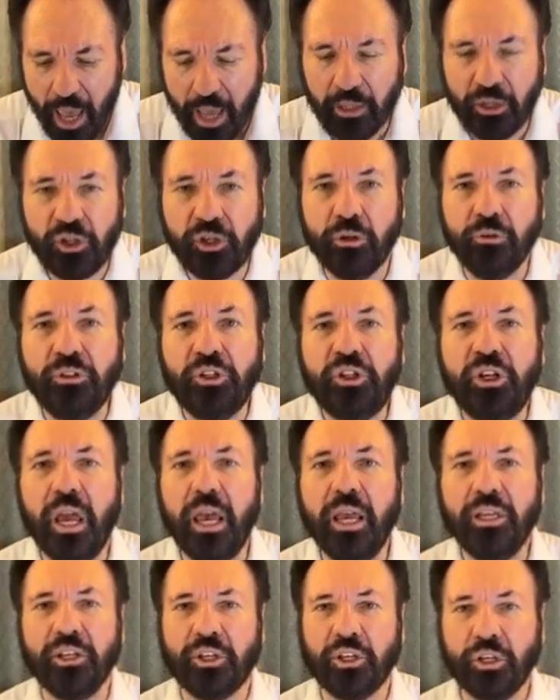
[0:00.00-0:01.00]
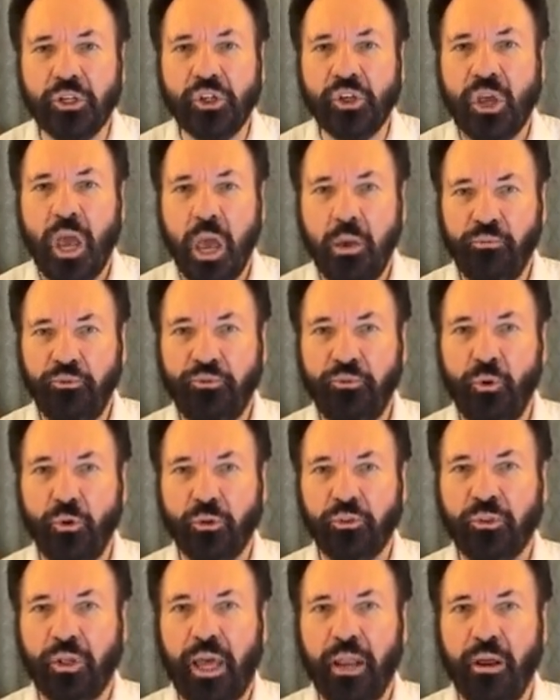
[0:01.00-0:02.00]
And so Jesus came
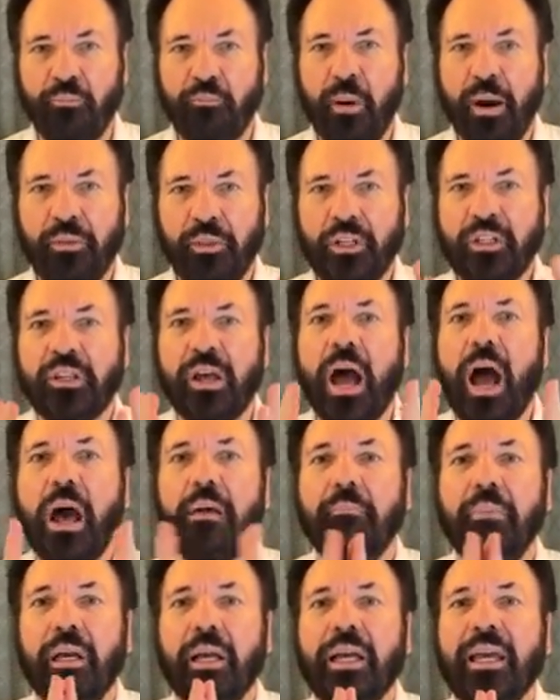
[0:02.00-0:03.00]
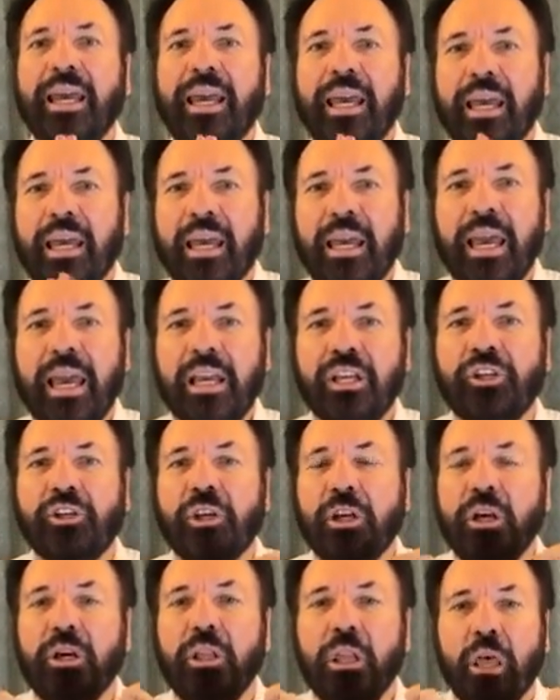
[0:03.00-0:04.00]
forth, and by the time
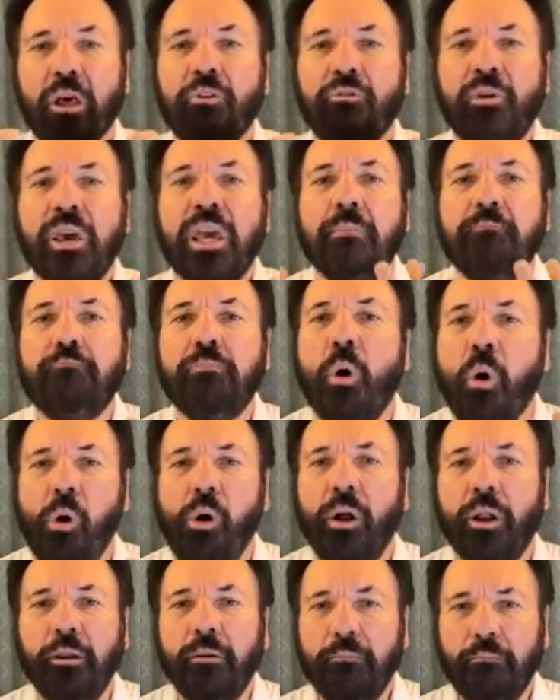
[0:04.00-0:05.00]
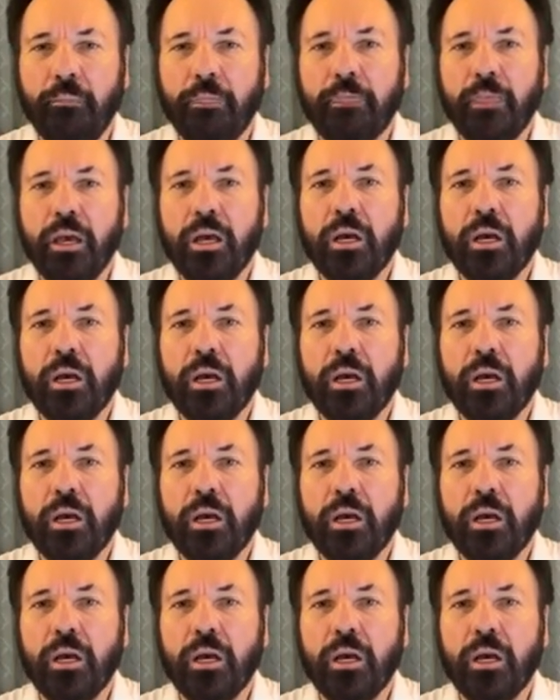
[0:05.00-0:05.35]
he's reborn,